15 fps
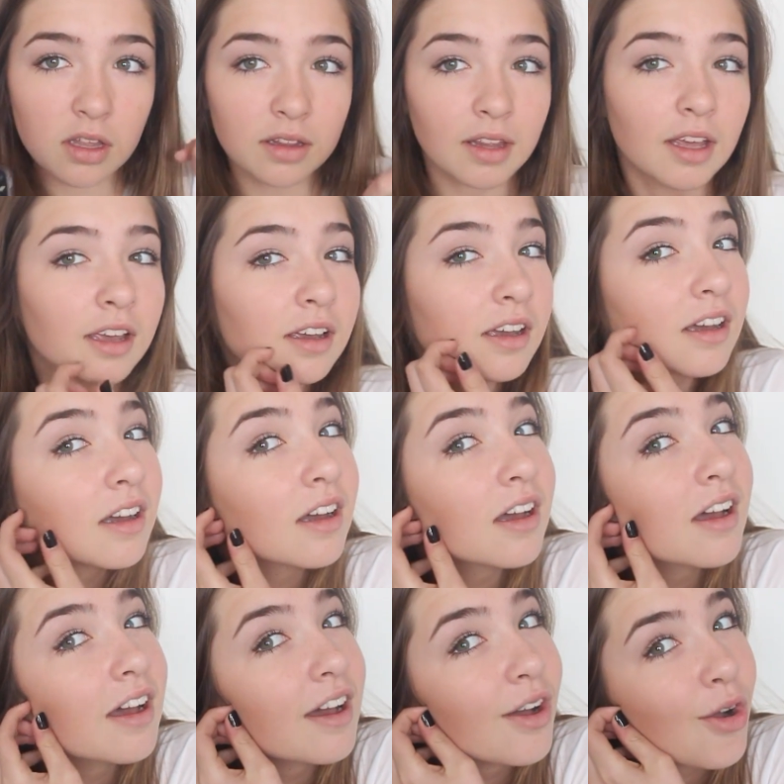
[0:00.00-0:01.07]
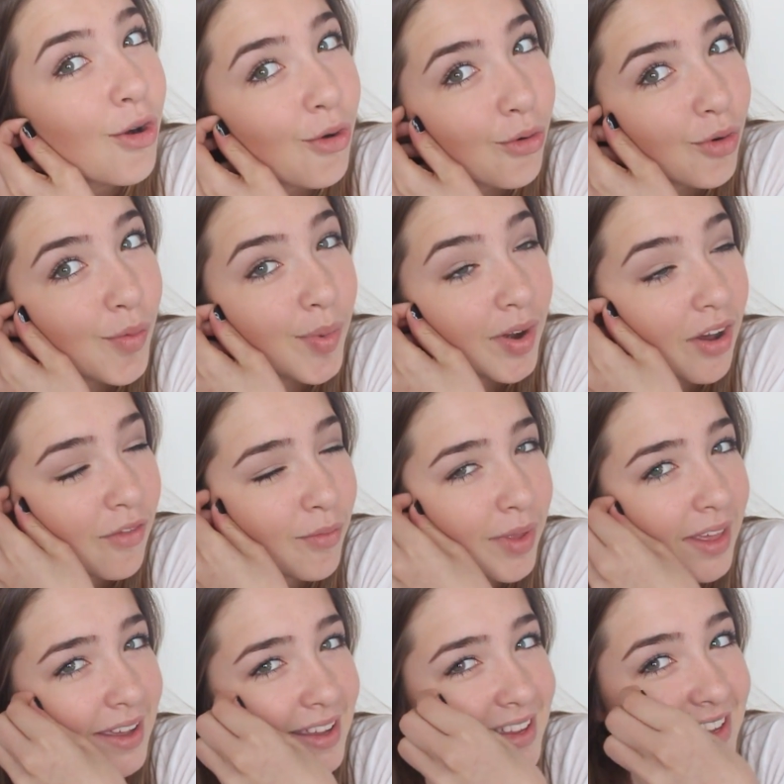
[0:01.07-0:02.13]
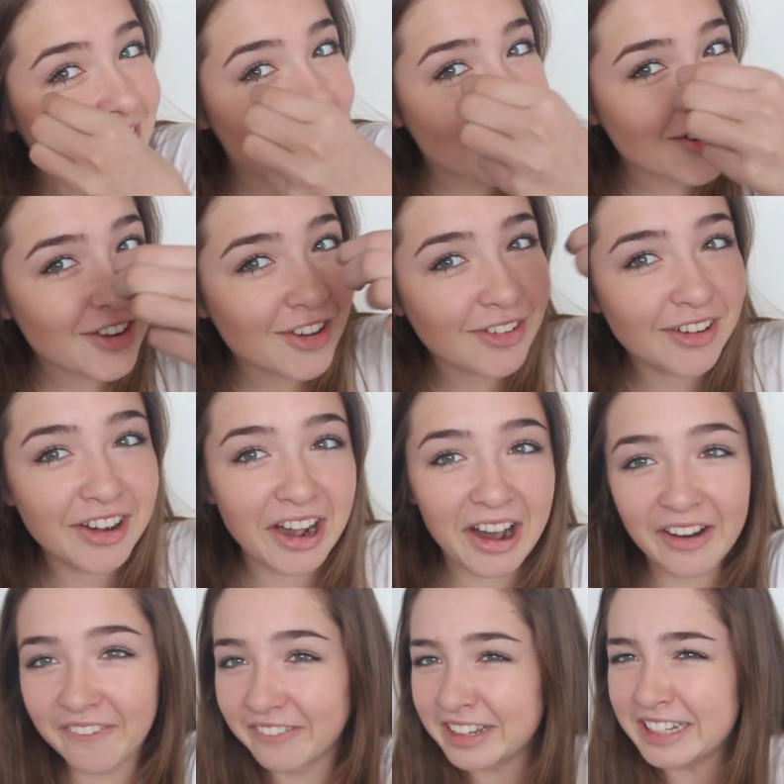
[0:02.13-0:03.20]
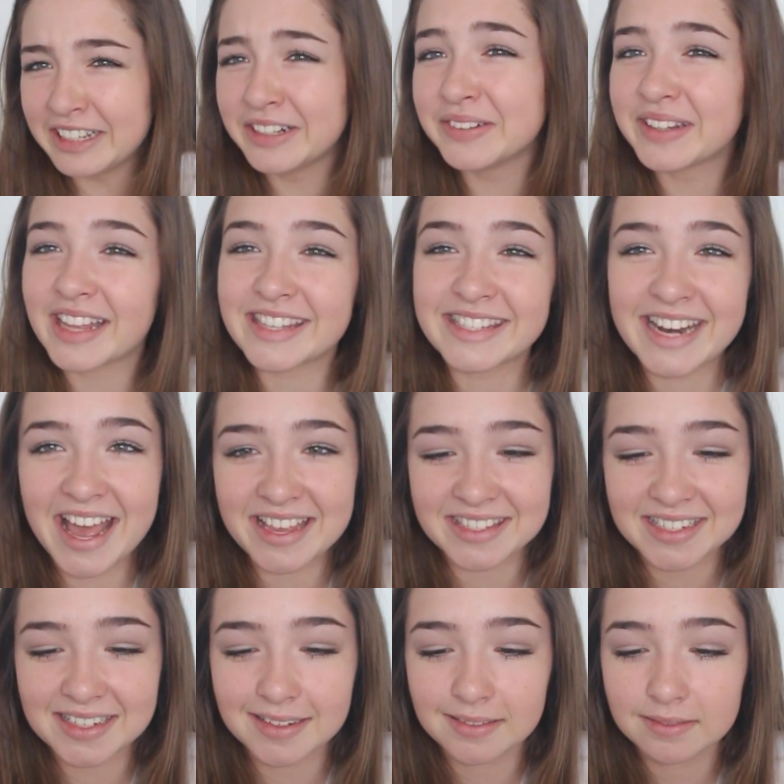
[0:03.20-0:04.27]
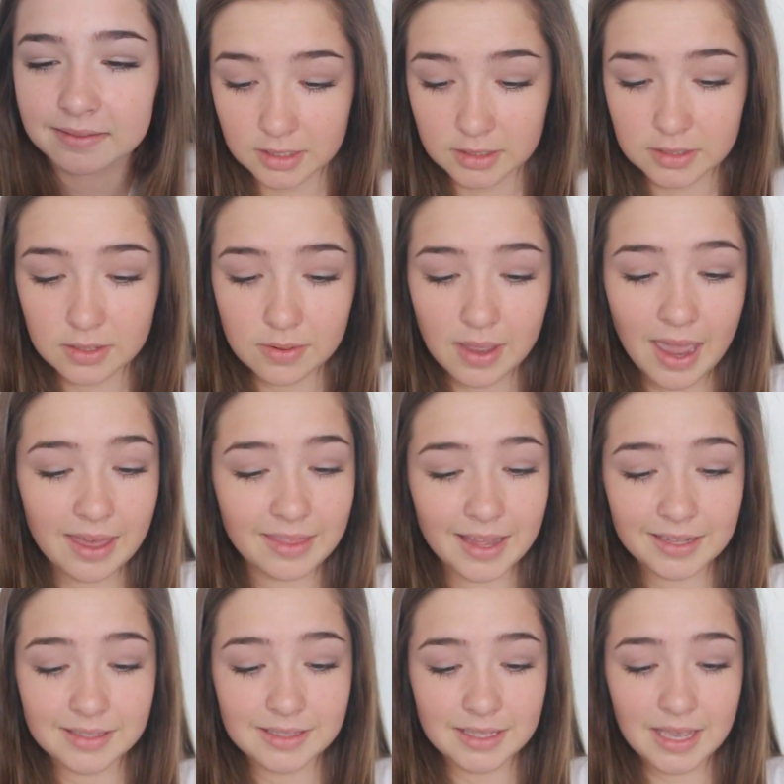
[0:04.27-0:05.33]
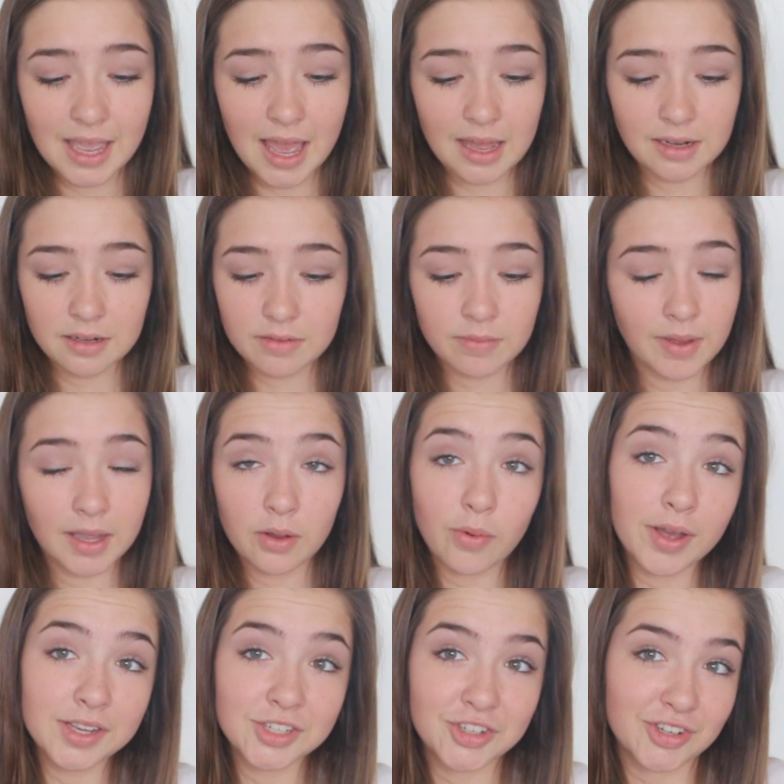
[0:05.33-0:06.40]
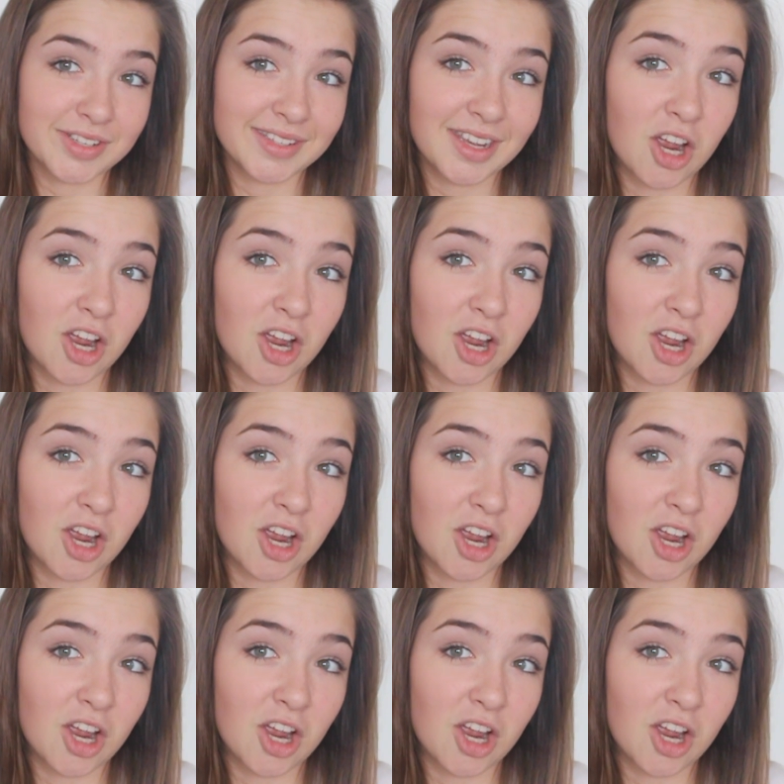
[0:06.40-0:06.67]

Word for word: Like, rip it off and be like, here you go. Ew, that's nasty. So yeah, that's the end of my questions.